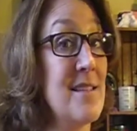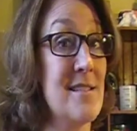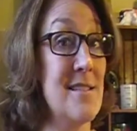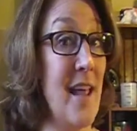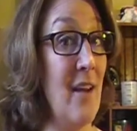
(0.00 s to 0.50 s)
that
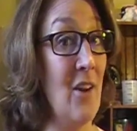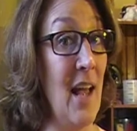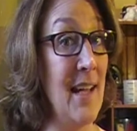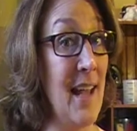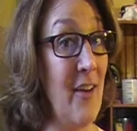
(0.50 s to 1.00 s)

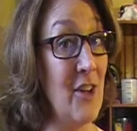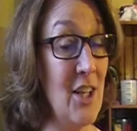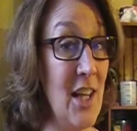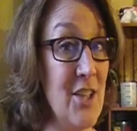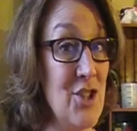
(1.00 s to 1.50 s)
snail-like
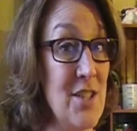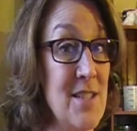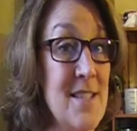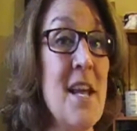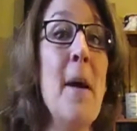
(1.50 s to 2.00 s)

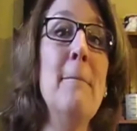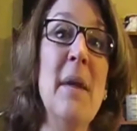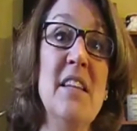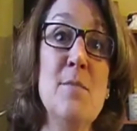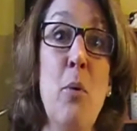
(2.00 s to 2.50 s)
calculations
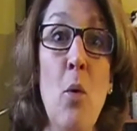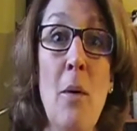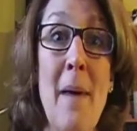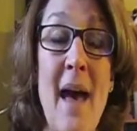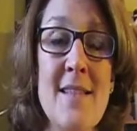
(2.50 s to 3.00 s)
means
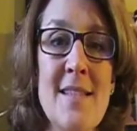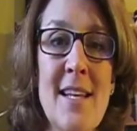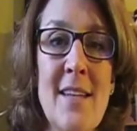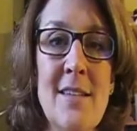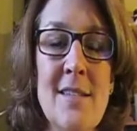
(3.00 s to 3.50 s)
poor math
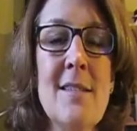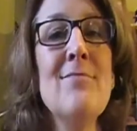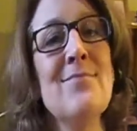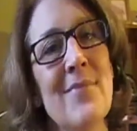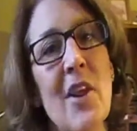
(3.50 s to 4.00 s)
skills,
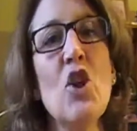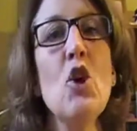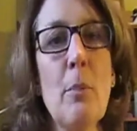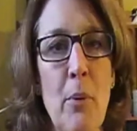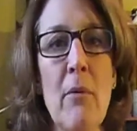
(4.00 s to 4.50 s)
you
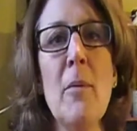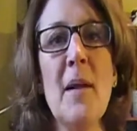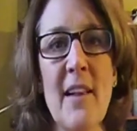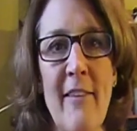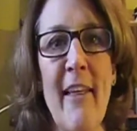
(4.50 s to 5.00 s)
can
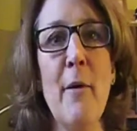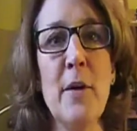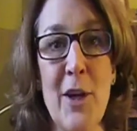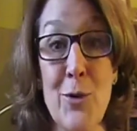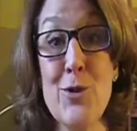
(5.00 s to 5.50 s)
probably let that
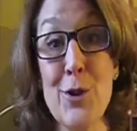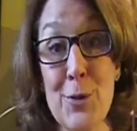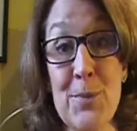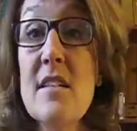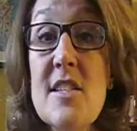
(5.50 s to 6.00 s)
one go
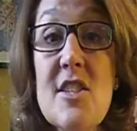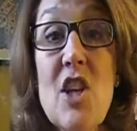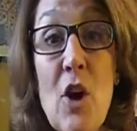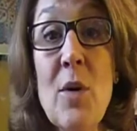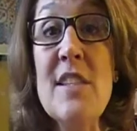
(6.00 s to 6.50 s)
too.
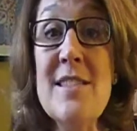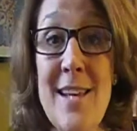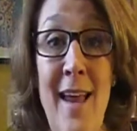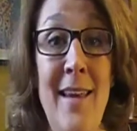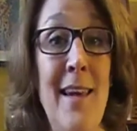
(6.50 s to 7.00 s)
Slow and
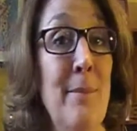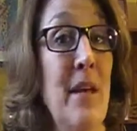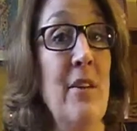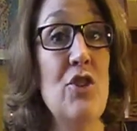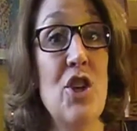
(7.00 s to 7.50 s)
steady can
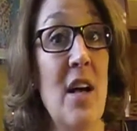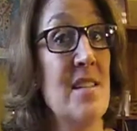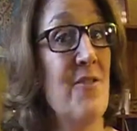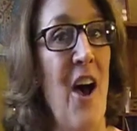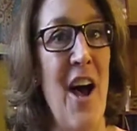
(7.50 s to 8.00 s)
be
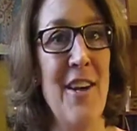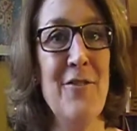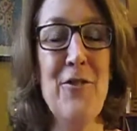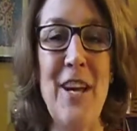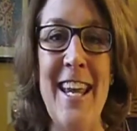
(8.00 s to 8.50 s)
just fine
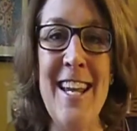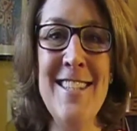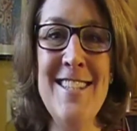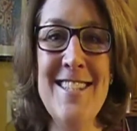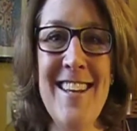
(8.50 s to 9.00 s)
for
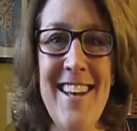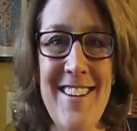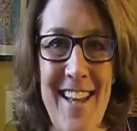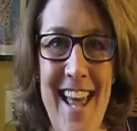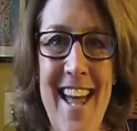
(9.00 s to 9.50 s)
kids
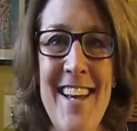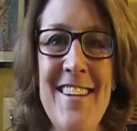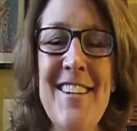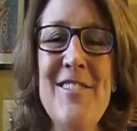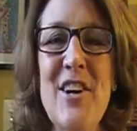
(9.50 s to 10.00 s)

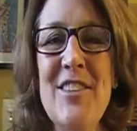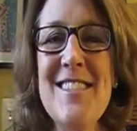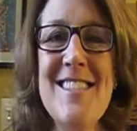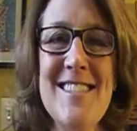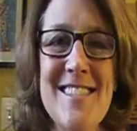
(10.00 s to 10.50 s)
and
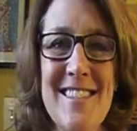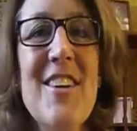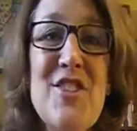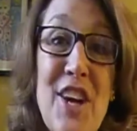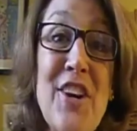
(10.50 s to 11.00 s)
adults.
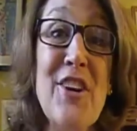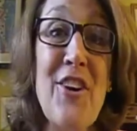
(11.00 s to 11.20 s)
Share